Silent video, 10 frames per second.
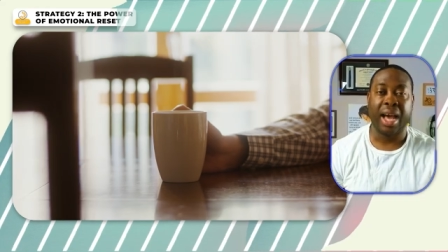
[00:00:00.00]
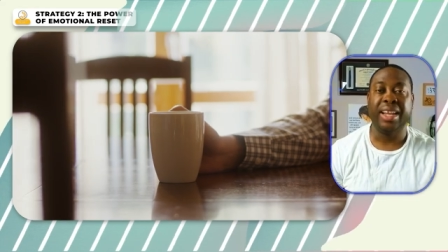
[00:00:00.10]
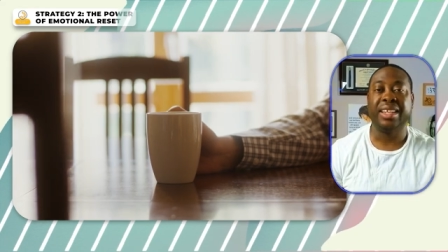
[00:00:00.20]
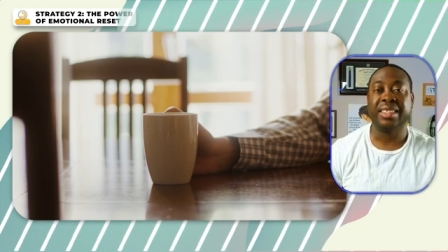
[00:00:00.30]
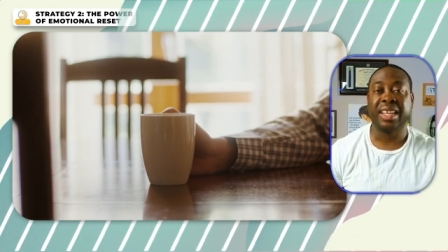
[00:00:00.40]
I
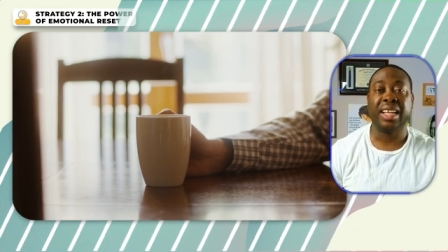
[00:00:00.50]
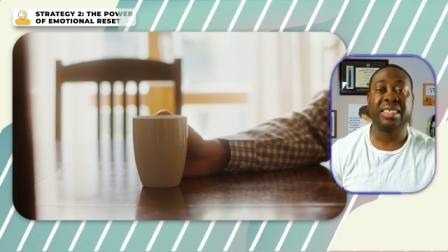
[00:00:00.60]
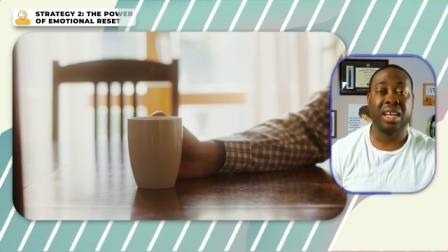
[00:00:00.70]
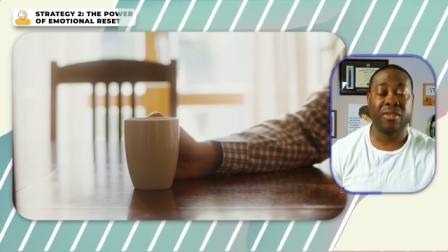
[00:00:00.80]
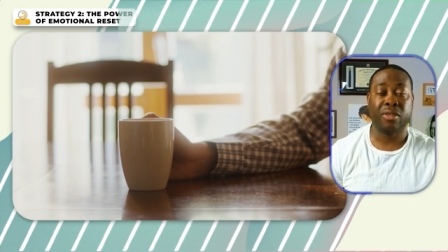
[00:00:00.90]
need to take
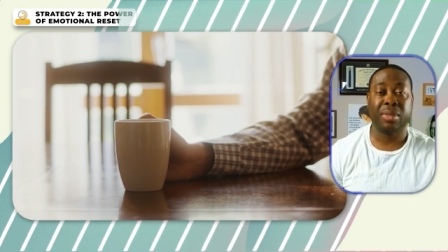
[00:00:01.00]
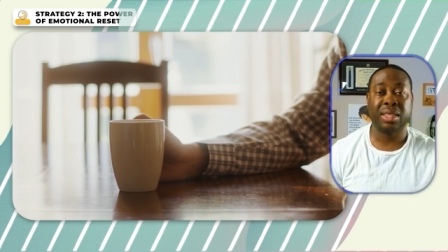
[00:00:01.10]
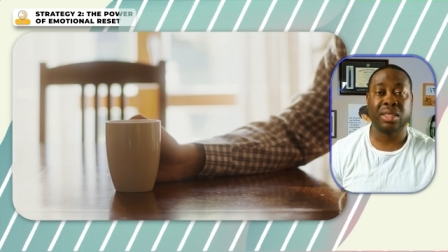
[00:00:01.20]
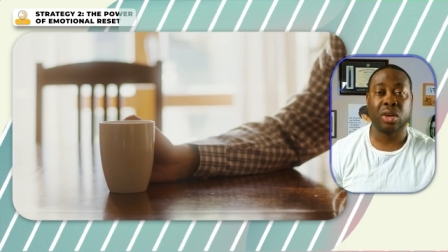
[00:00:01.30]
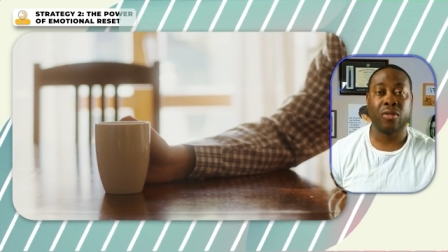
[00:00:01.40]
time for
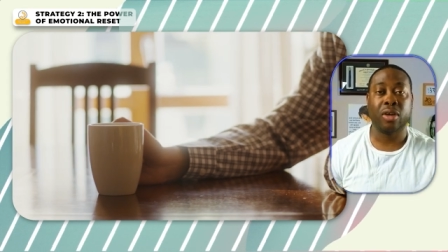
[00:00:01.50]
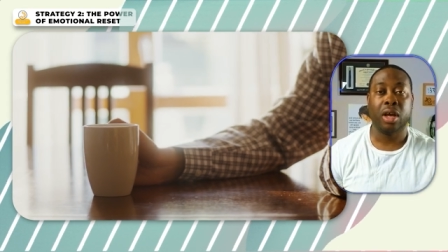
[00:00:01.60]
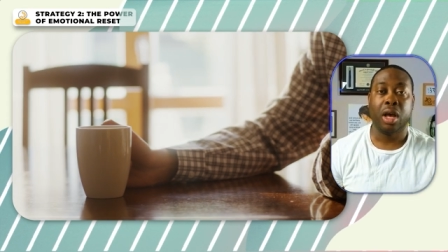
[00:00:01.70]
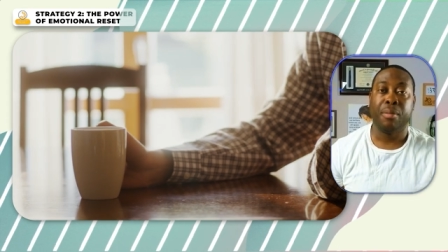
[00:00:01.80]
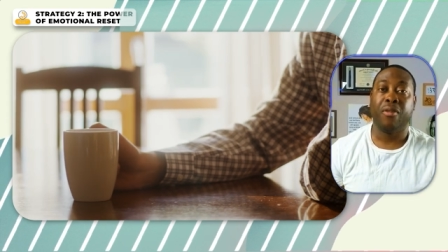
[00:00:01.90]
myself
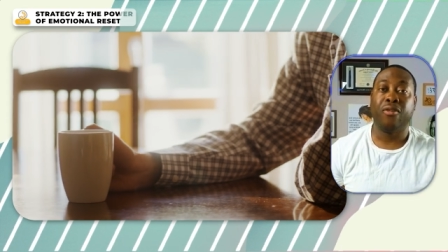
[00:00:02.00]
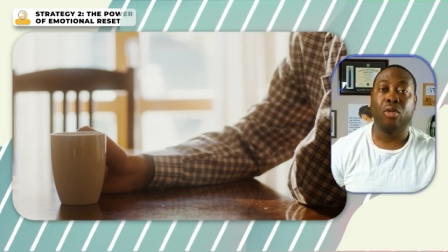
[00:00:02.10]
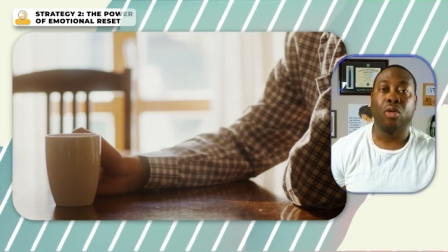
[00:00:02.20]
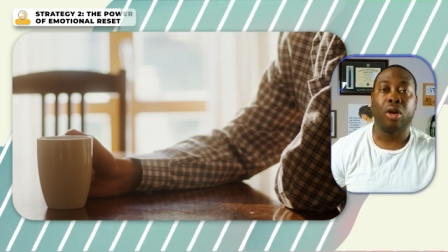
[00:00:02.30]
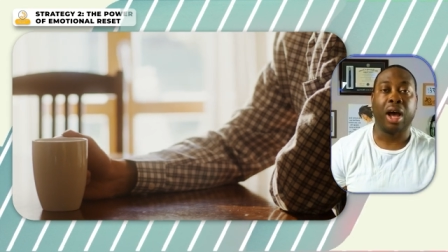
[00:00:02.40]

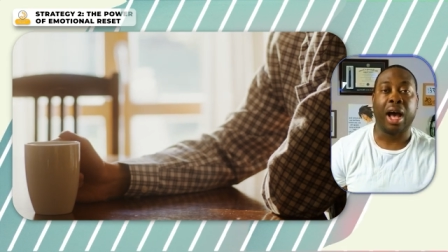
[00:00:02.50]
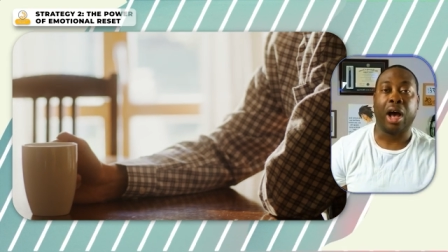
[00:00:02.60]
before